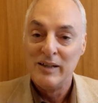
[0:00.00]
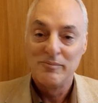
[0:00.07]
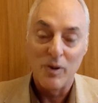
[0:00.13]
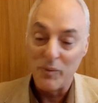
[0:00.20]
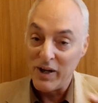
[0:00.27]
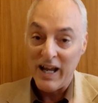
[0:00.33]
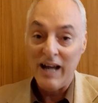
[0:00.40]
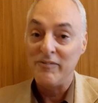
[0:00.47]
but
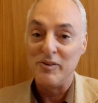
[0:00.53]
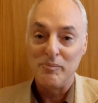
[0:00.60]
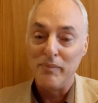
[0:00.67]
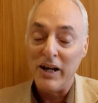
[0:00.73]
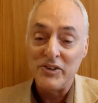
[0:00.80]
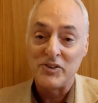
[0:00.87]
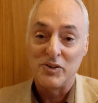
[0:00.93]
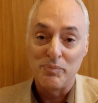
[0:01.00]
we haven't
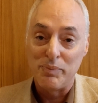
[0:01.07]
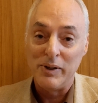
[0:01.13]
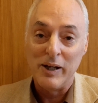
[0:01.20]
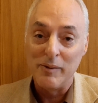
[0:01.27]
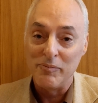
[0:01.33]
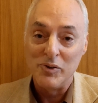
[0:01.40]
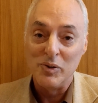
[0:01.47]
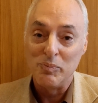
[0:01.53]
measured
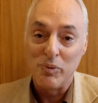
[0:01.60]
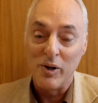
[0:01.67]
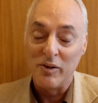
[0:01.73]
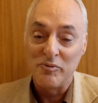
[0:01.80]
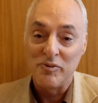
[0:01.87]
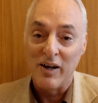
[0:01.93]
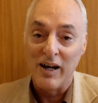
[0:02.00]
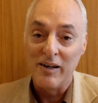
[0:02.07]
PM
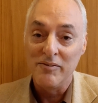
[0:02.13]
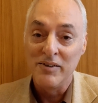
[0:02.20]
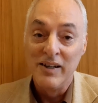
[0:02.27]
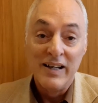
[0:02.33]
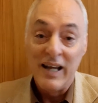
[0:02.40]
2.5,